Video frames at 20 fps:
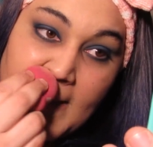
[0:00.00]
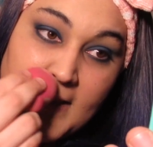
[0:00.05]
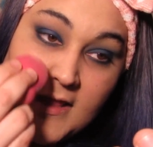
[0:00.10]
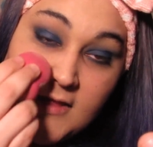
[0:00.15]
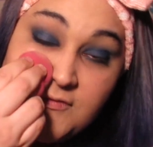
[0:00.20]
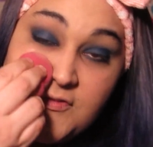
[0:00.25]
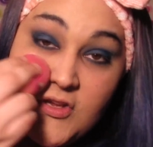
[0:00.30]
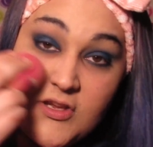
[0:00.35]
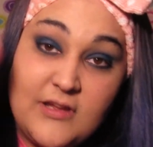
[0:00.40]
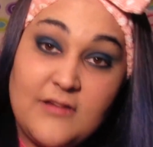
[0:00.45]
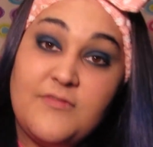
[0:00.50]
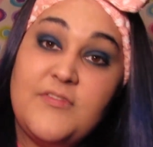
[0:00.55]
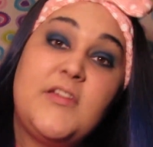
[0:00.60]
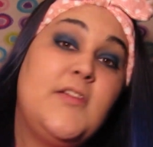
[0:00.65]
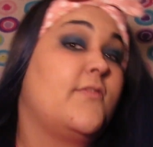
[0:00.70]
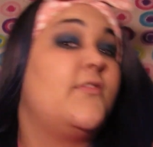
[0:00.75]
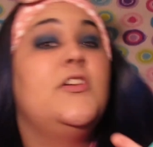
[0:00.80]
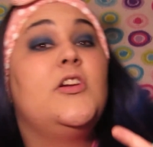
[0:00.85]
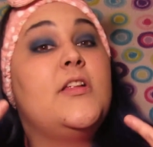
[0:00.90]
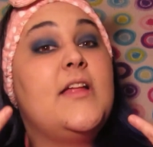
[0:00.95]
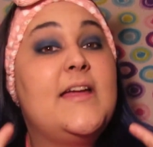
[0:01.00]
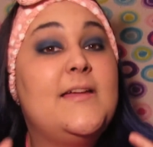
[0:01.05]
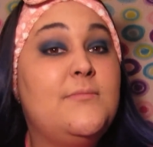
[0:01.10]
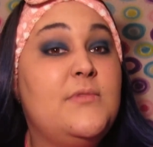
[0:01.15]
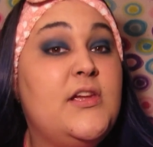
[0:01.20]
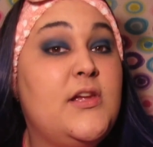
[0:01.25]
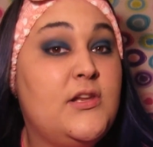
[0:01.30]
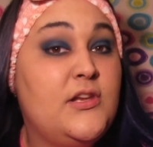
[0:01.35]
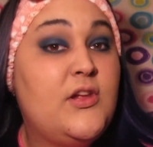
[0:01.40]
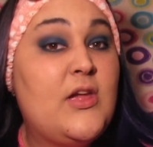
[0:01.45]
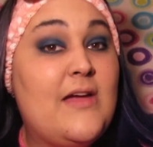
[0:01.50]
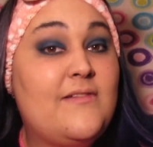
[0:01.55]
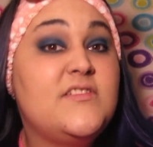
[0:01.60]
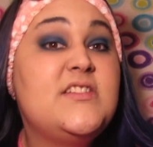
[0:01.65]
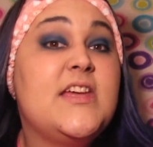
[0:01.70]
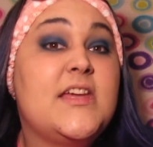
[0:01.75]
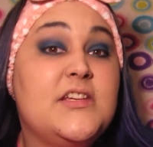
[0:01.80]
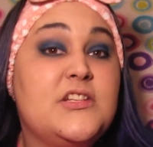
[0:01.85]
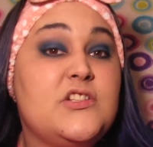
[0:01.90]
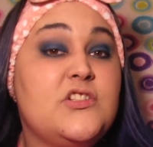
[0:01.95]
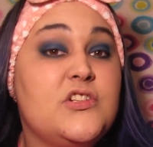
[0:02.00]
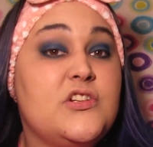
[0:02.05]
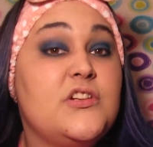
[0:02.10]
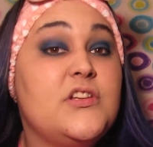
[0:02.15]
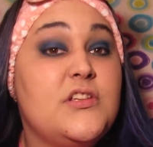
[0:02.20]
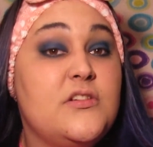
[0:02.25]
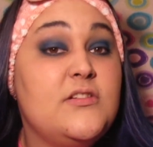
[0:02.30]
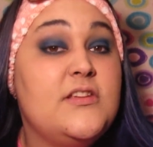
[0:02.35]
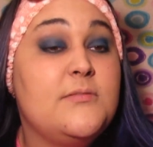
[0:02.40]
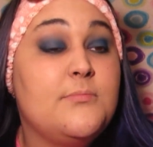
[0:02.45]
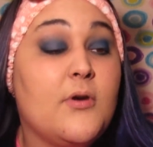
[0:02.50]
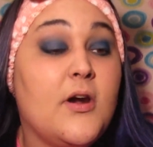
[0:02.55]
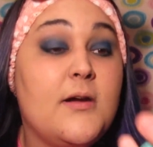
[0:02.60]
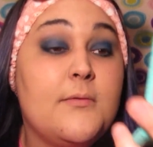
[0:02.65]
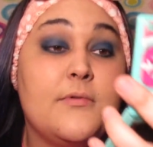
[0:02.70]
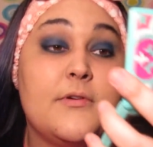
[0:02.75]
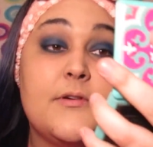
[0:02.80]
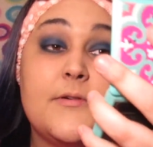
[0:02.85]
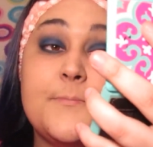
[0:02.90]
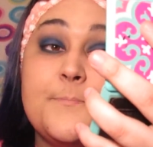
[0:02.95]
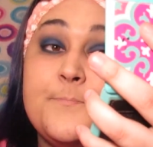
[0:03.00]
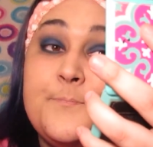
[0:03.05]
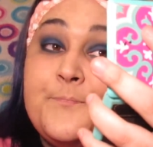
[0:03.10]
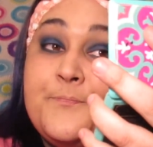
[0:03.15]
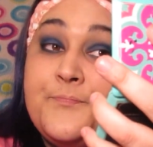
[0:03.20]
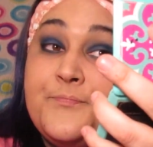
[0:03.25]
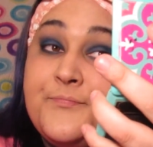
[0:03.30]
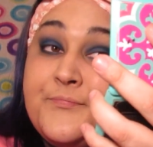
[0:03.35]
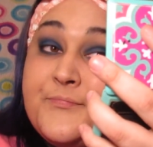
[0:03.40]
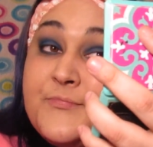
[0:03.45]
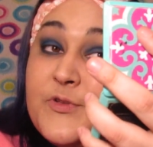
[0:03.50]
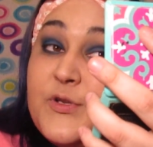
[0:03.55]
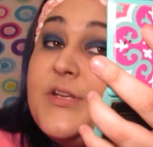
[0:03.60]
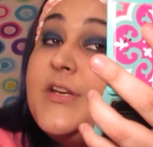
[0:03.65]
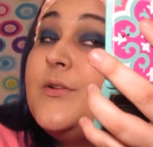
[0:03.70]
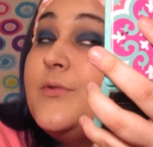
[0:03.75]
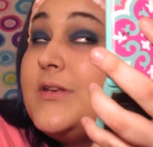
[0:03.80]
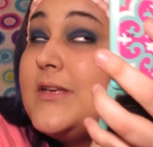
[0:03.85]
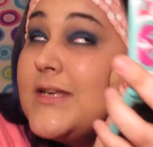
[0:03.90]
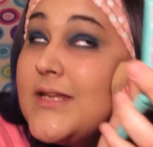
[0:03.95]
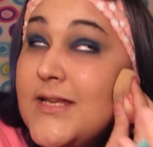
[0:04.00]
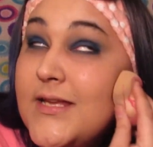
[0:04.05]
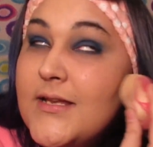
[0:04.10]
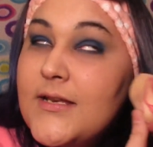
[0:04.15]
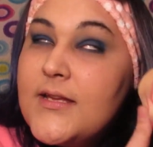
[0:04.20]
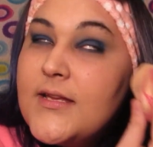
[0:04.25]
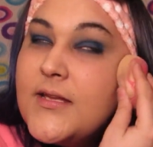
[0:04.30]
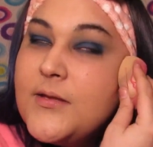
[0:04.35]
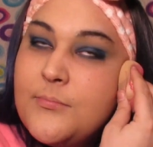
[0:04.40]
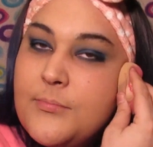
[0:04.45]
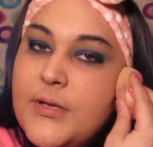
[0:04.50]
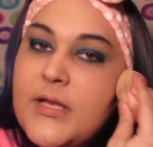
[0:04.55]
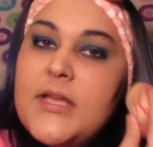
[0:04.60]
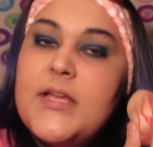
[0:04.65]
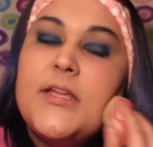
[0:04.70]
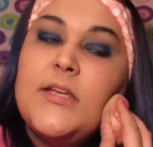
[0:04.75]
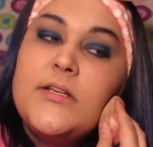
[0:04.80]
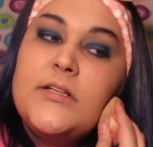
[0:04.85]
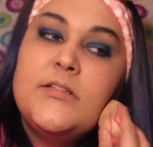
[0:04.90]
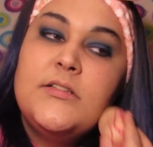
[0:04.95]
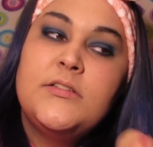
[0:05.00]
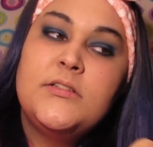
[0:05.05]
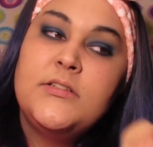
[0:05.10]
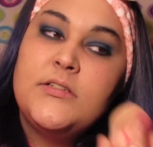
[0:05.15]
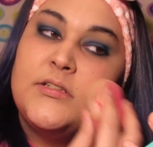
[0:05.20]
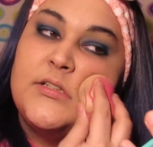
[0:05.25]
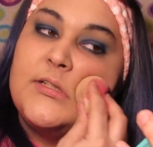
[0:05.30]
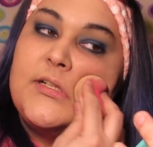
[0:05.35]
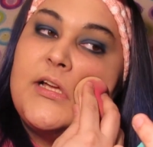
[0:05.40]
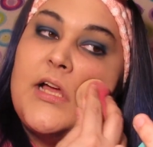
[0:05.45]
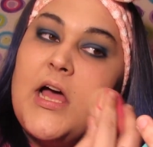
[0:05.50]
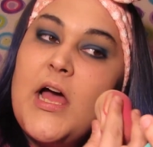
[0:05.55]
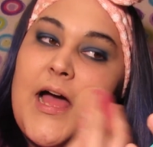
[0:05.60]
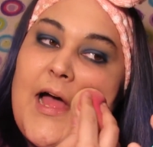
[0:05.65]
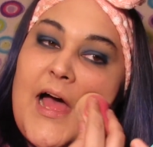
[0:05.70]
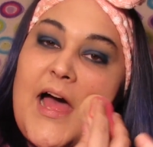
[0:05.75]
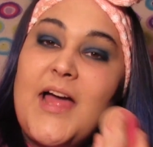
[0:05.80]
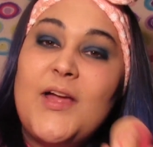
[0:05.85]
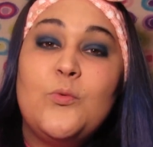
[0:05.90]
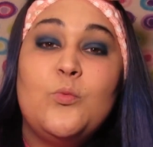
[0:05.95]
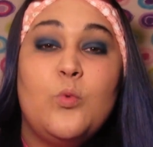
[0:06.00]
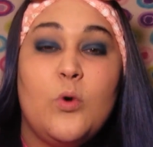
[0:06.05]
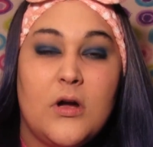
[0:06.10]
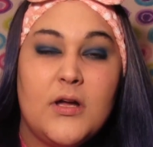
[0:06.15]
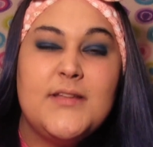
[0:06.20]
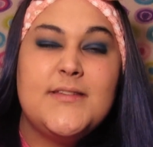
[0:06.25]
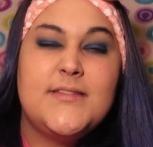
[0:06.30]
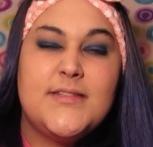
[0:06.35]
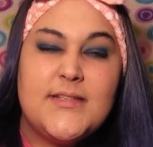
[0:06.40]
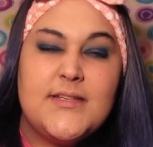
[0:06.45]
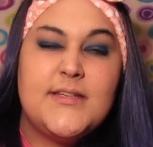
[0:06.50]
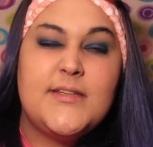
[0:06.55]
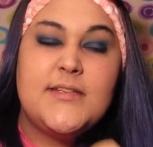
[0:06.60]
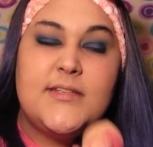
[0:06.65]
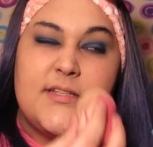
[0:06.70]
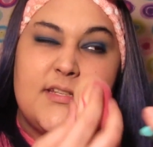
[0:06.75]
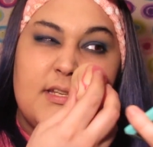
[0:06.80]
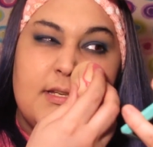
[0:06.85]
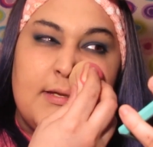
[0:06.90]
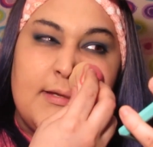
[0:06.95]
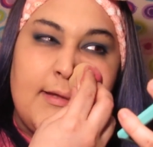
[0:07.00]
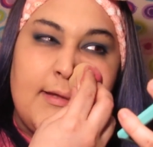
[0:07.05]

If you're like me and you have texture, you need primer. You don't need it, but I want it.